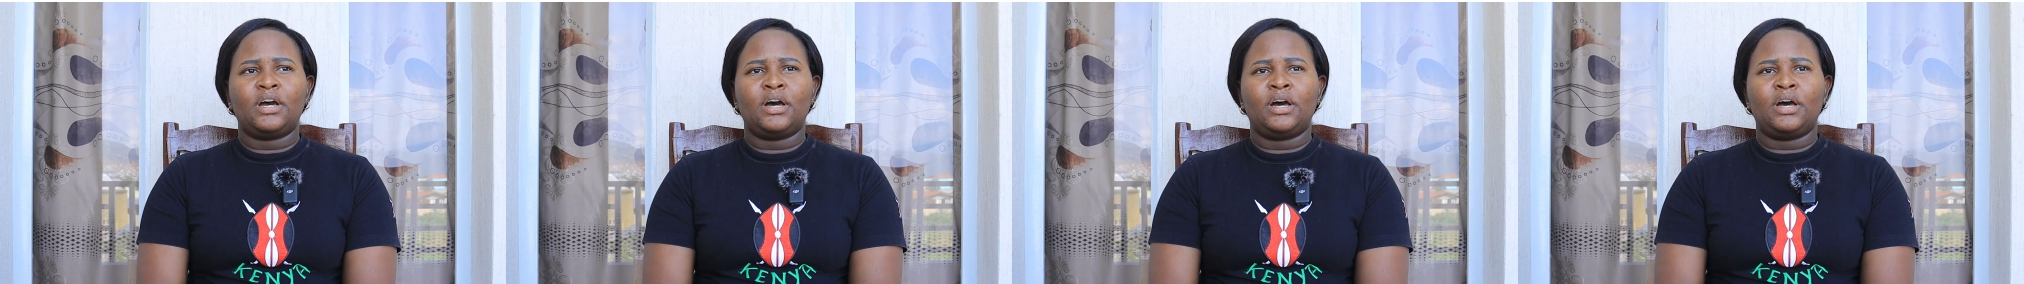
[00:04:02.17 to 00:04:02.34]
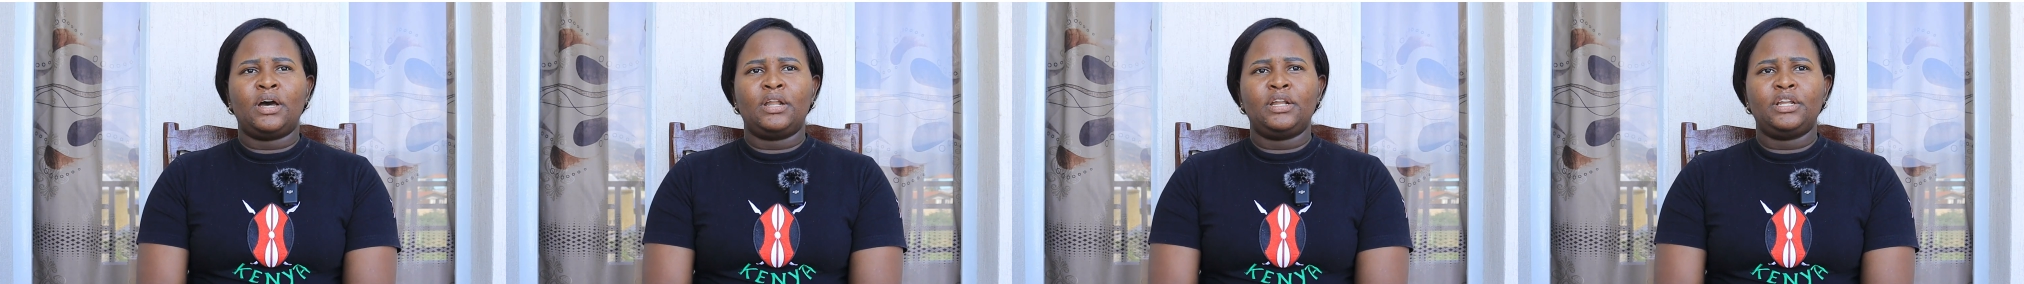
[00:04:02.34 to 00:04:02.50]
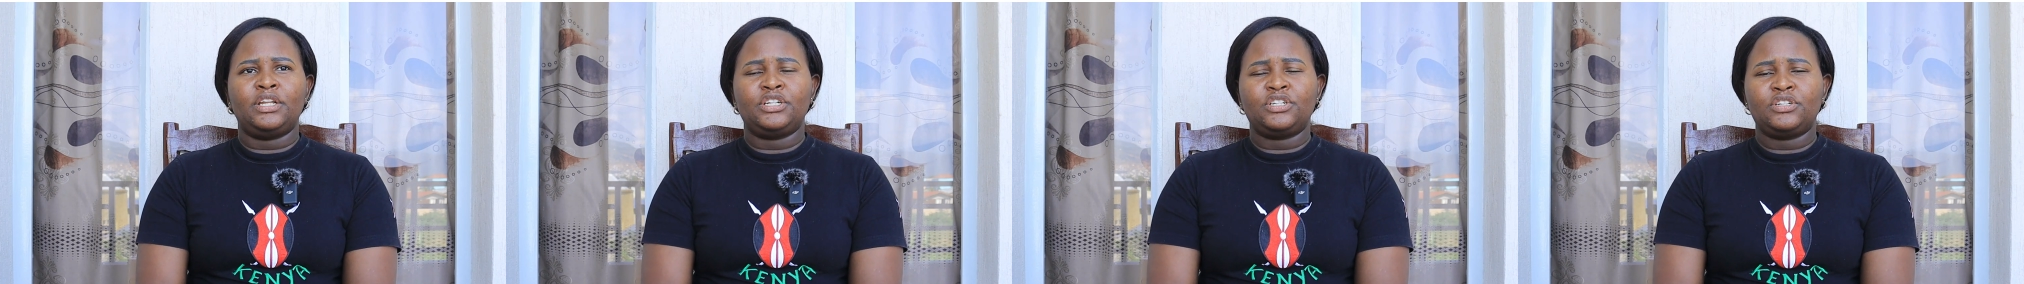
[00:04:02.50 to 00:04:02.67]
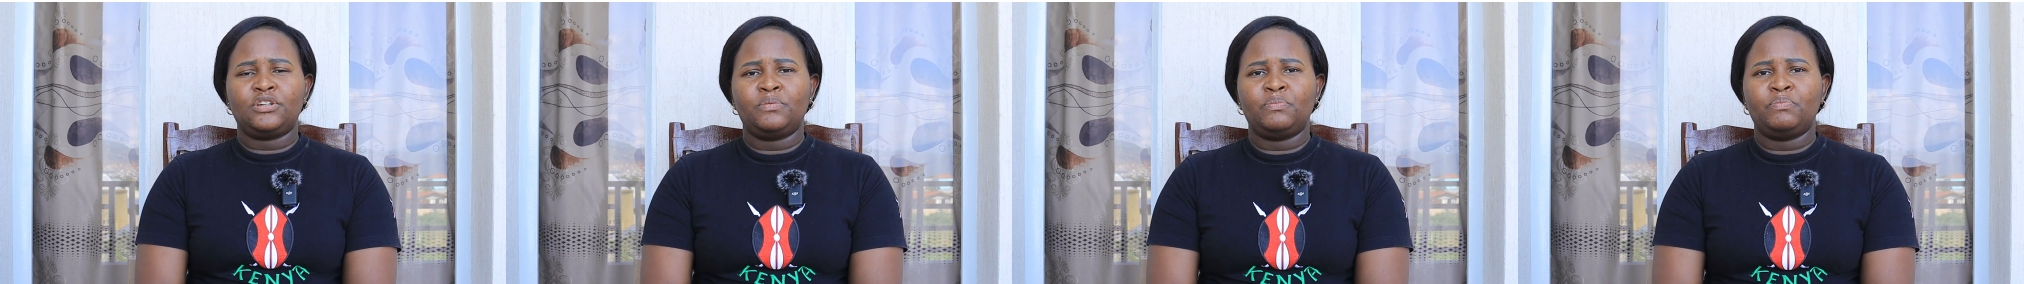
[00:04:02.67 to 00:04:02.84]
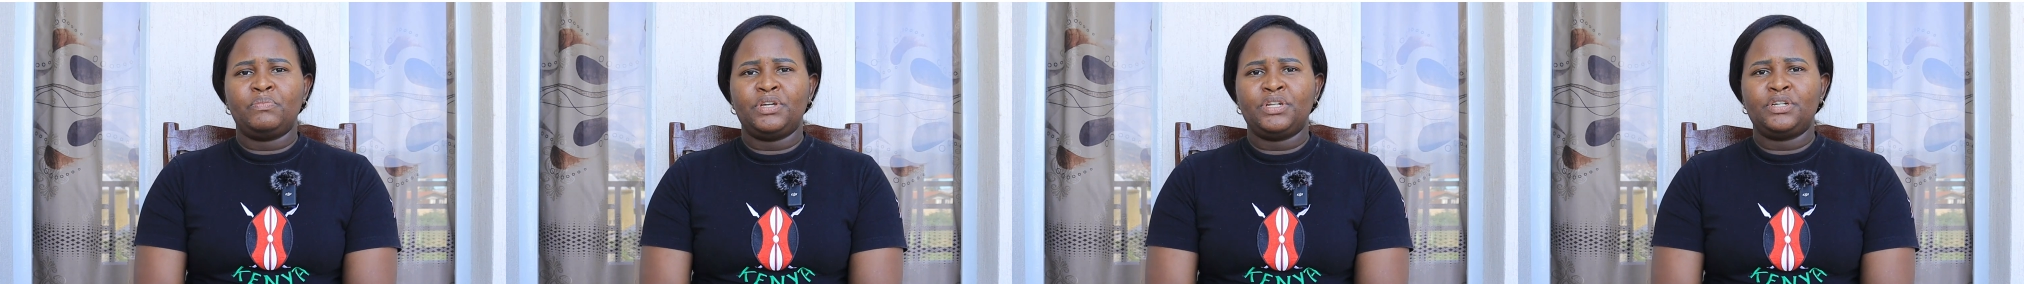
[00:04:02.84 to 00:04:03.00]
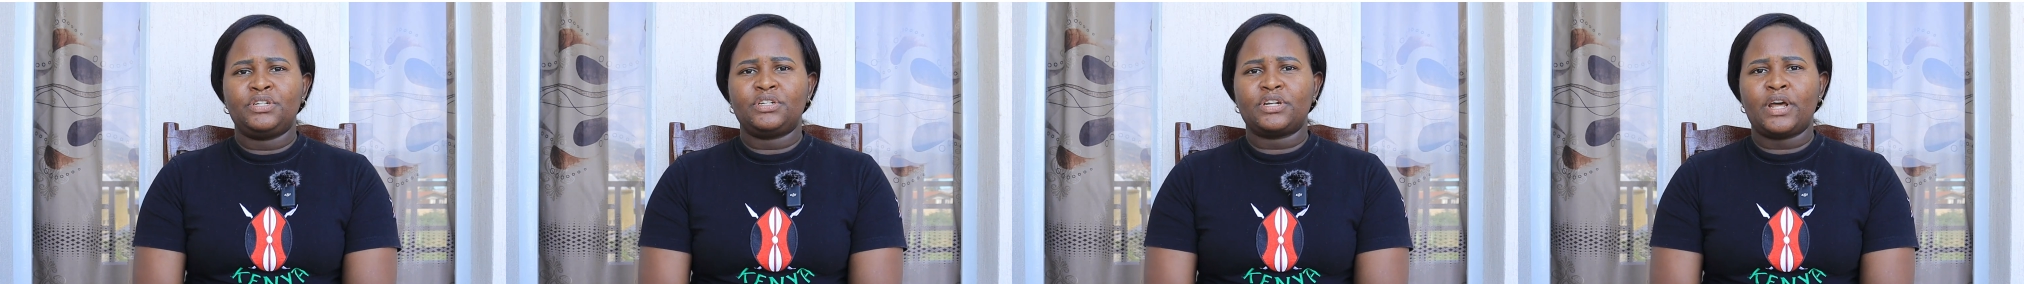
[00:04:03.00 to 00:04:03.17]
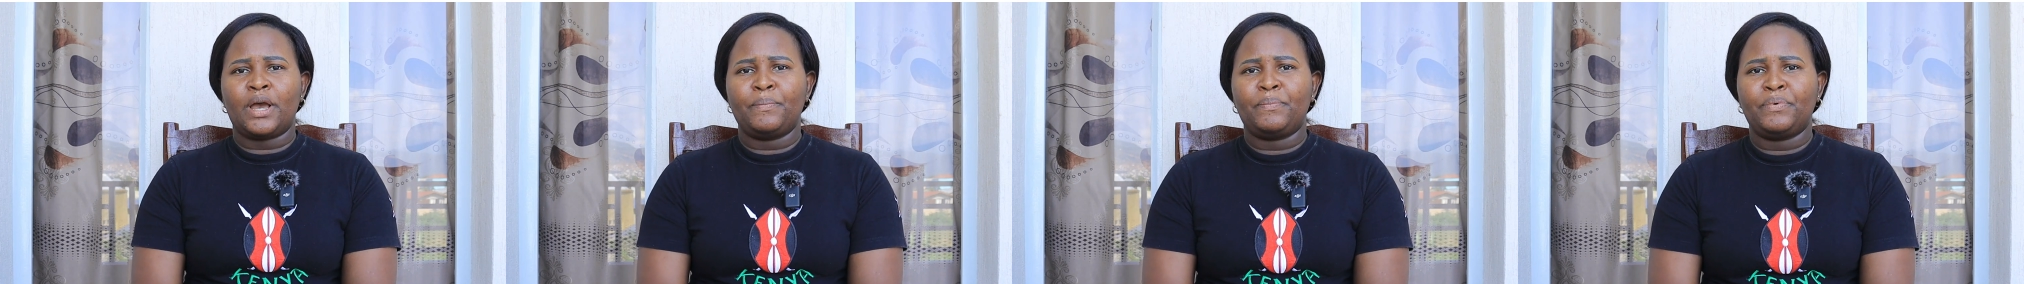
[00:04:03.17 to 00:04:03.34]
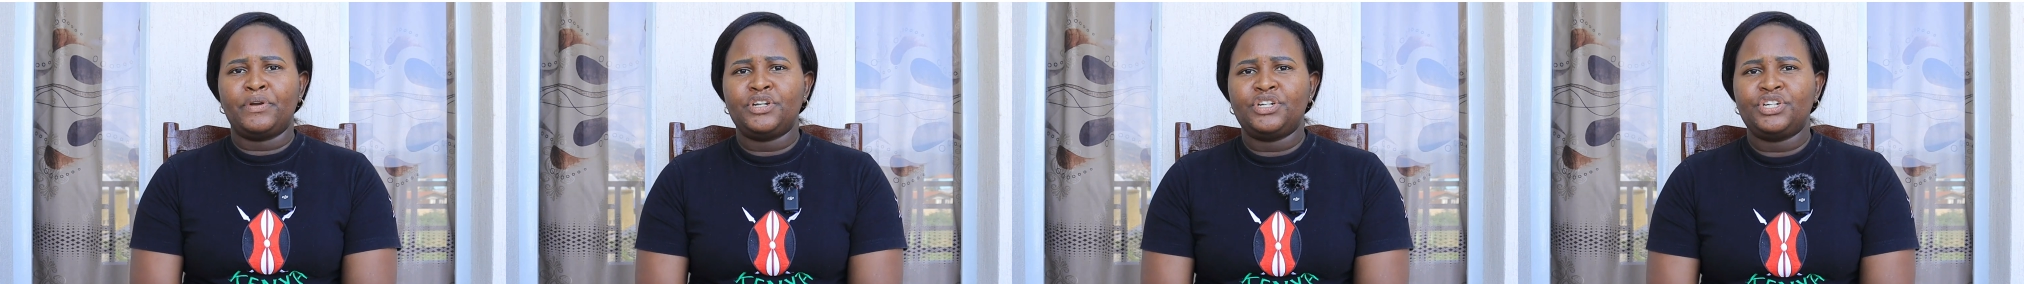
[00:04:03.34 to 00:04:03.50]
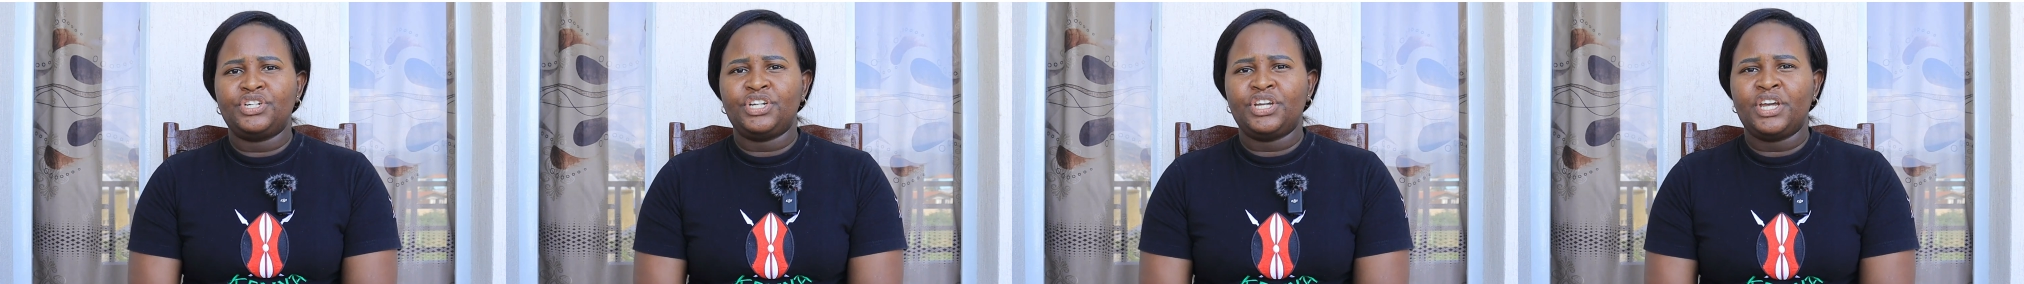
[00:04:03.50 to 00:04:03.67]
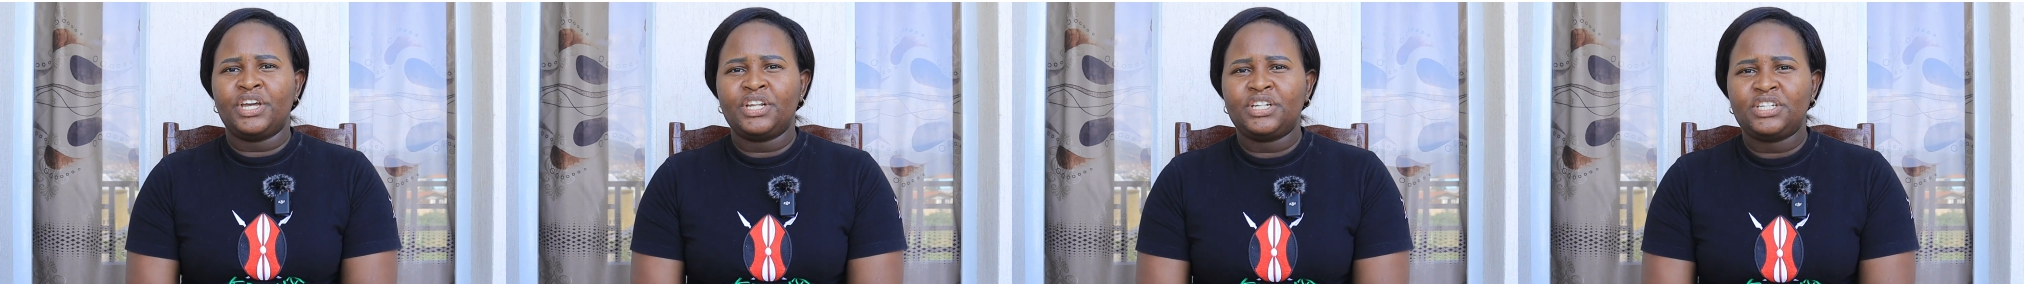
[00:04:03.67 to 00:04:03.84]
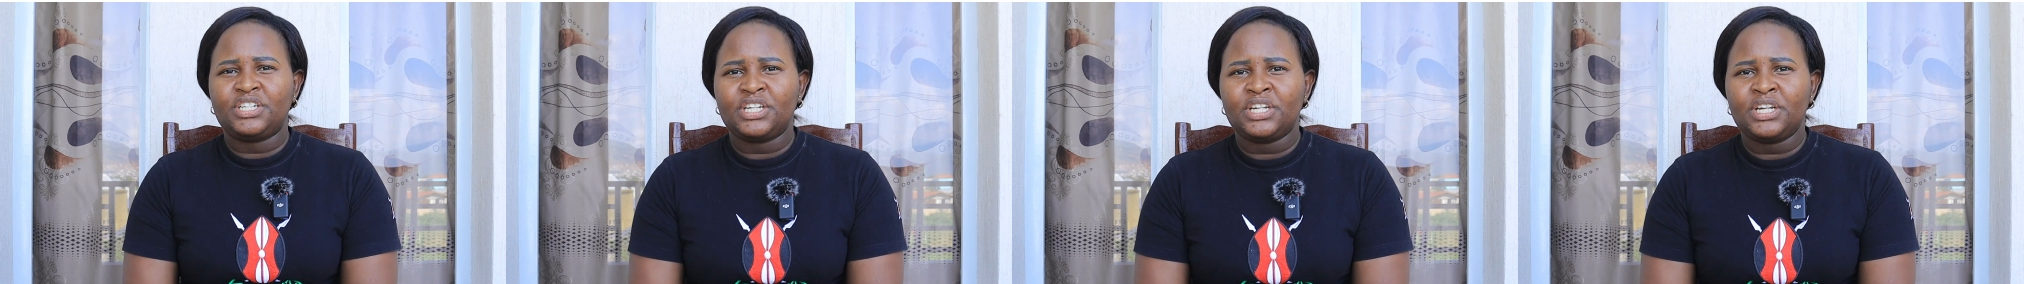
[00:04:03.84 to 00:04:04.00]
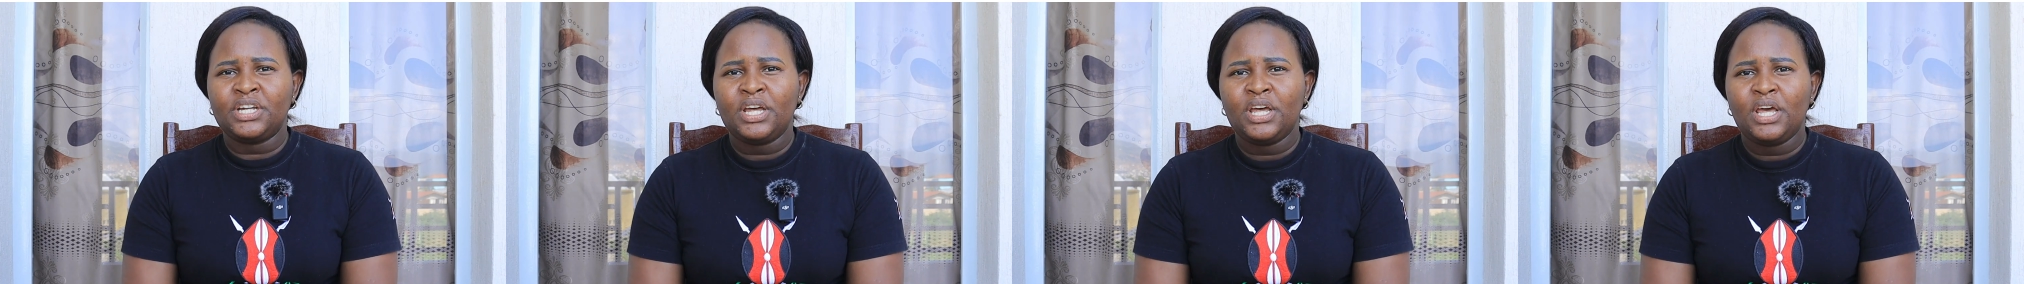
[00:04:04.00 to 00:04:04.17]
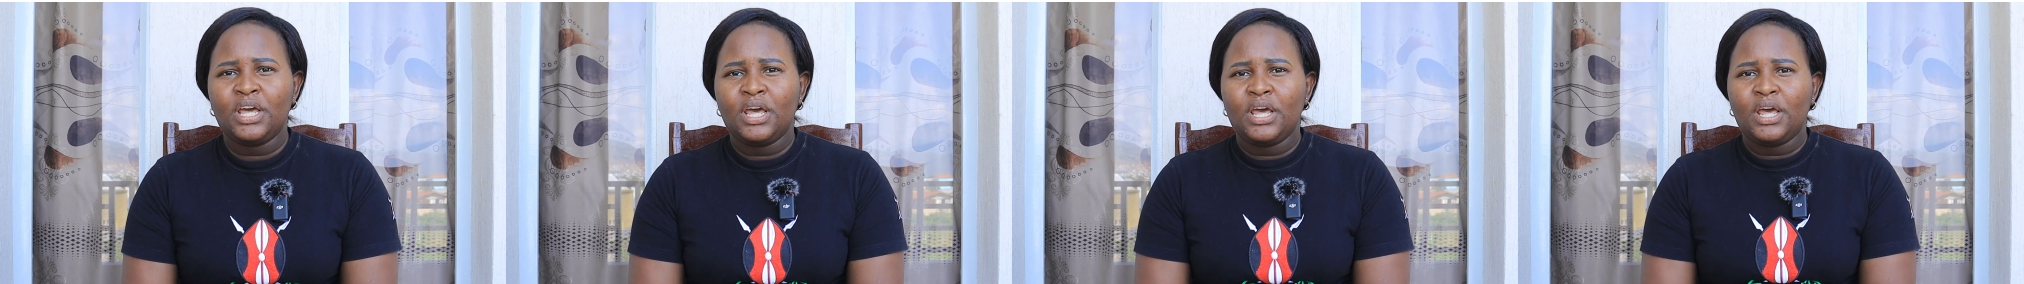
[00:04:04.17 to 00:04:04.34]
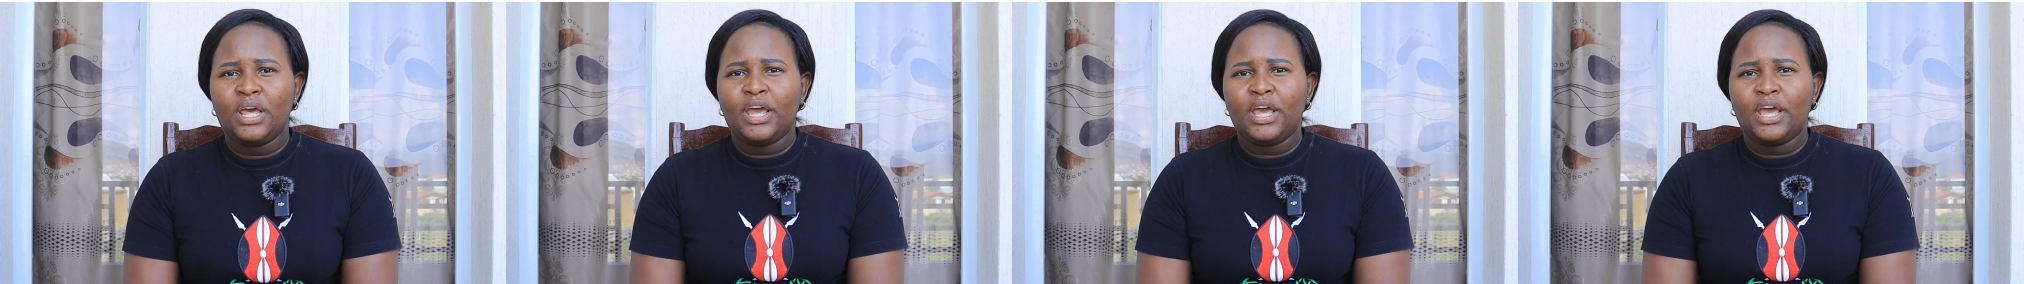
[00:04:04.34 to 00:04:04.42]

a little bit appreciating?